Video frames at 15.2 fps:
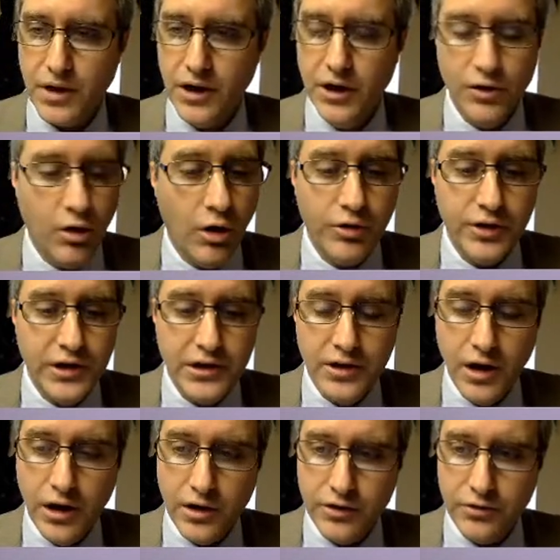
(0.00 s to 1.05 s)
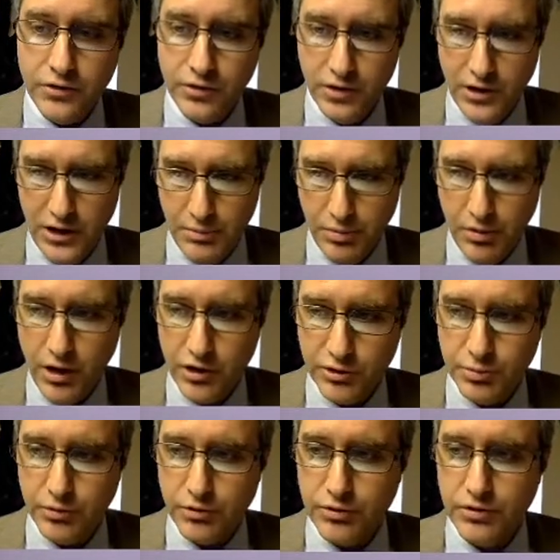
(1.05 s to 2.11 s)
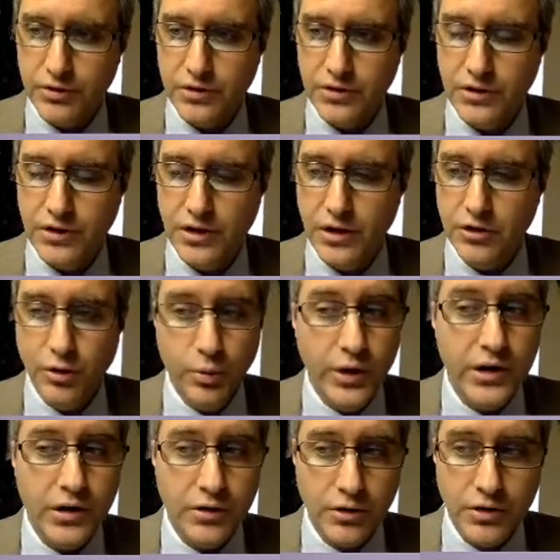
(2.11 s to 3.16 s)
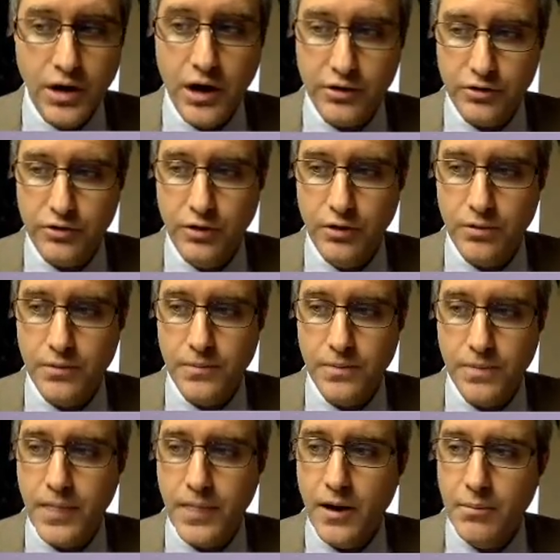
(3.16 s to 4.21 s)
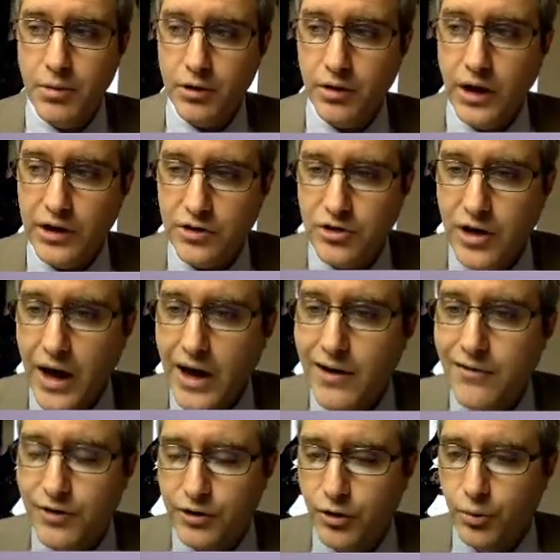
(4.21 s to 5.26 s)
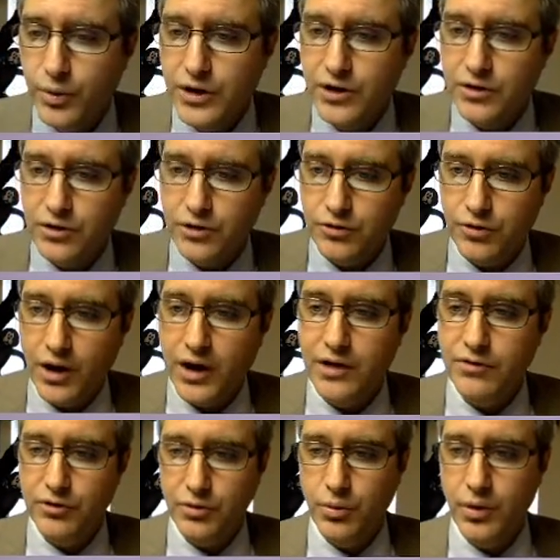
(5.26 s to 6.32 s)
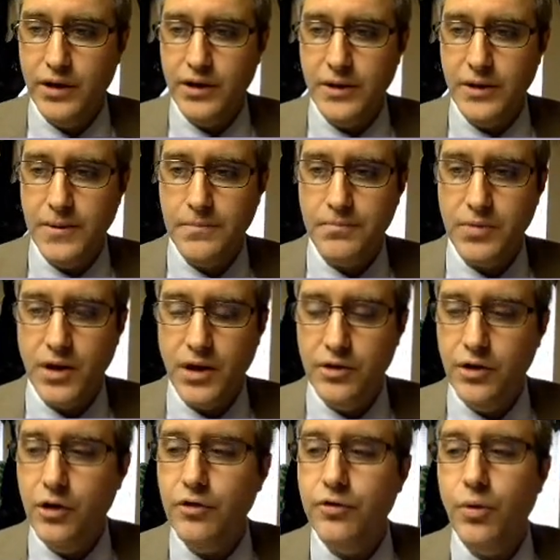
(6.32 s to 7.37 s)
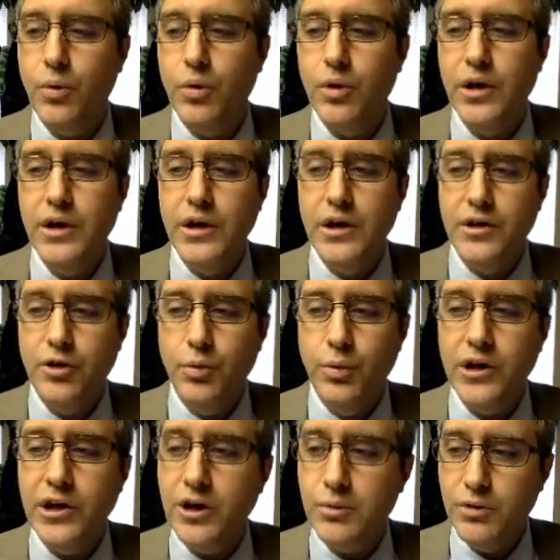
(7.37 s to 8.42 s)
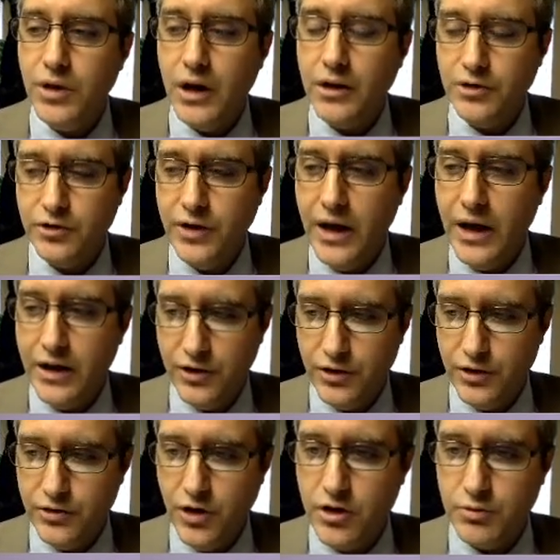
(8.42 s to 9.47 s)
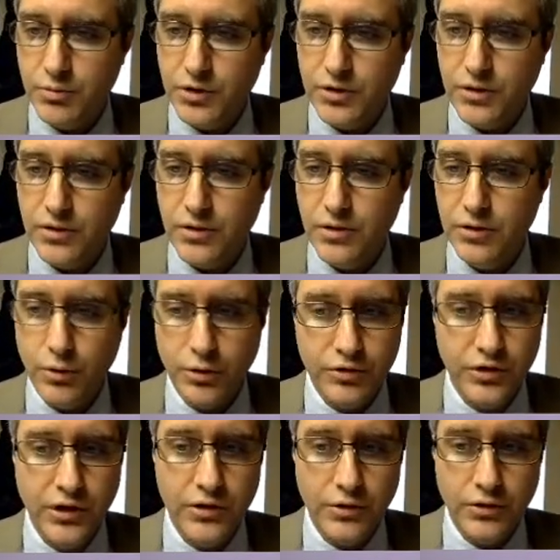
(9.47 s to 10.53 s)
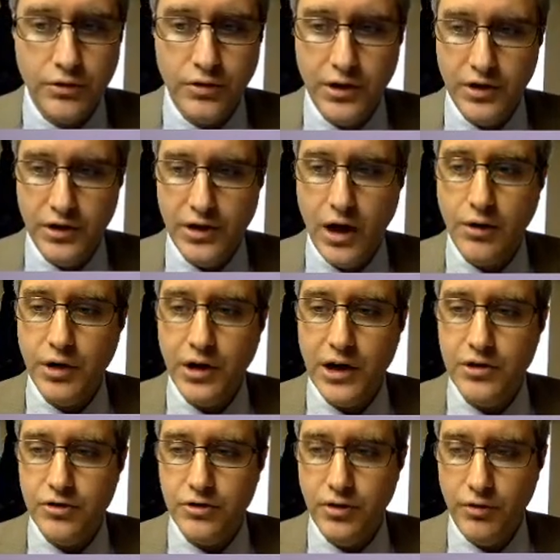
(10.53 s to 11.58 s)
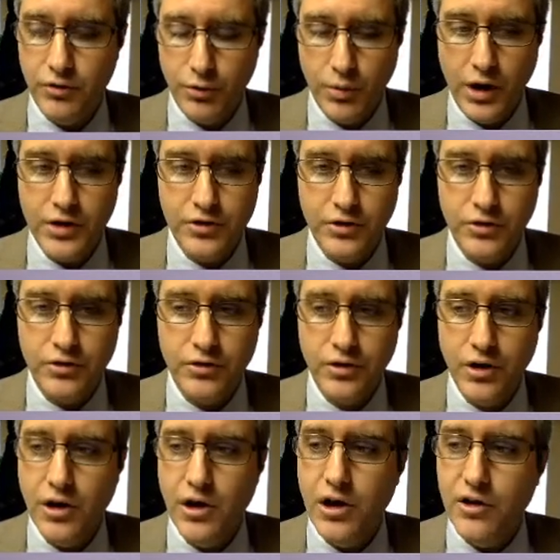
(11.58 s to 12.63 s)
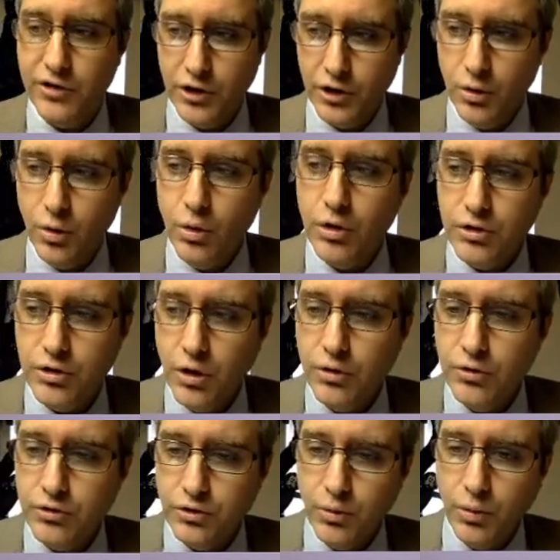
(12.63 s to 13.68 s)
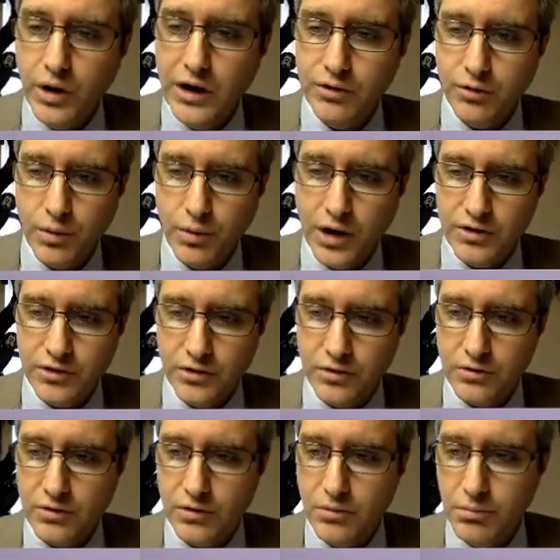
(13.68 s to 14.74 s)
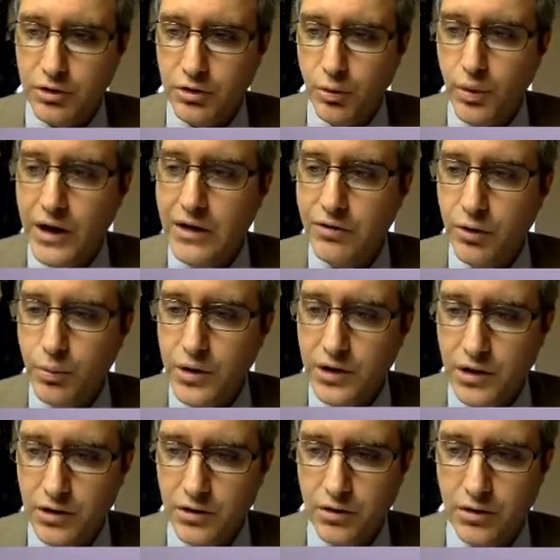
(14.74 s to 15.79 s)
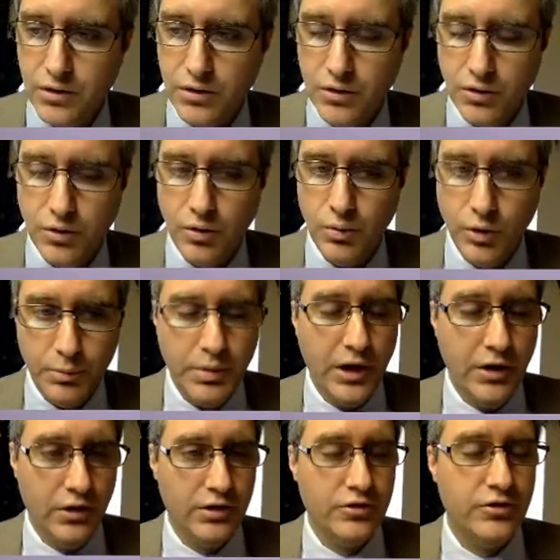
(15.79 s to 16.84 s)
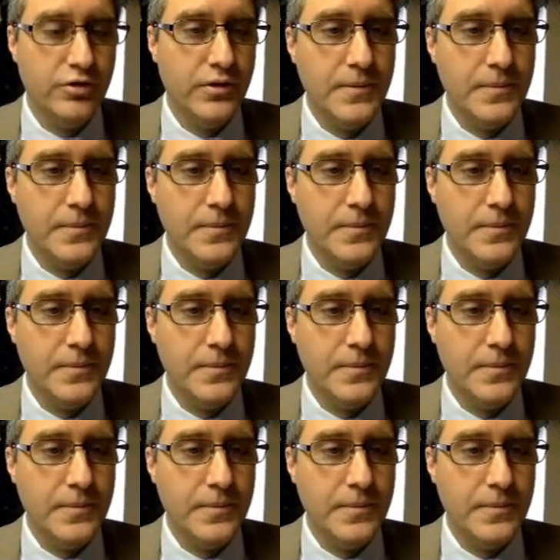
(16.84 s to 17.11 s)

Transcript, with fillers: In all that he does, he prospers. The wicked are not so, but are like chaff that the wind drives away. Therefore, the wicked will not stand in the judgment, nor sinners in the congregation of the righteous. For the Lord knows the way of the righteous, but the way of the wicked will perish.